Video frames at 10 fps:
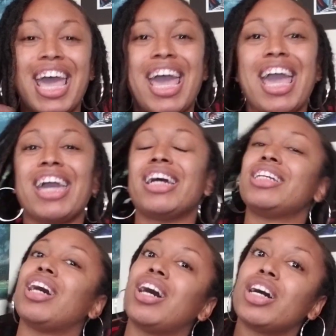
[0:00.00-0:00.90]
And
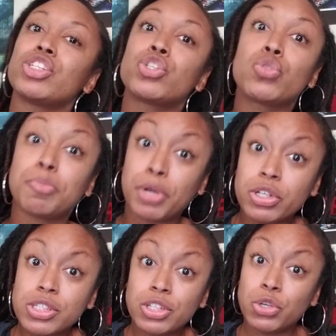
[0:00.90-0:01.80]
to the
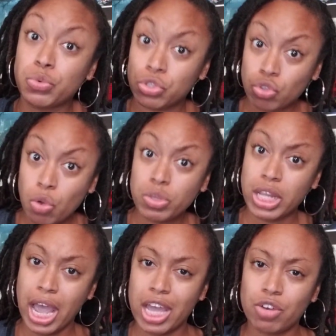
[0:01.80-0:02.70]
person who was throwing the
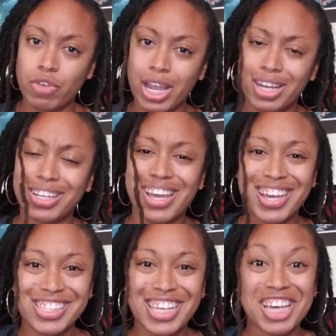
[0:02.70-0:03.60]
haterade,
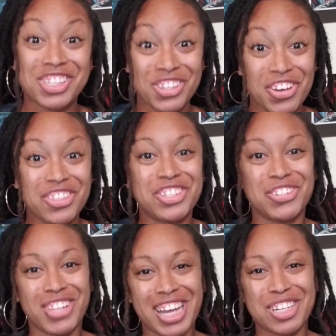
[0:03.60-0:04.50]
yes, I saw that you
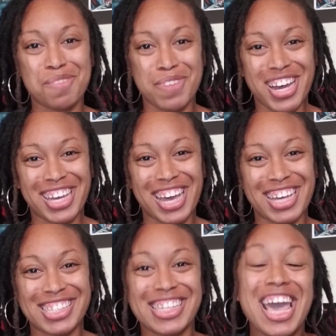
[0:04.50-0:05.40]
liked our podcast.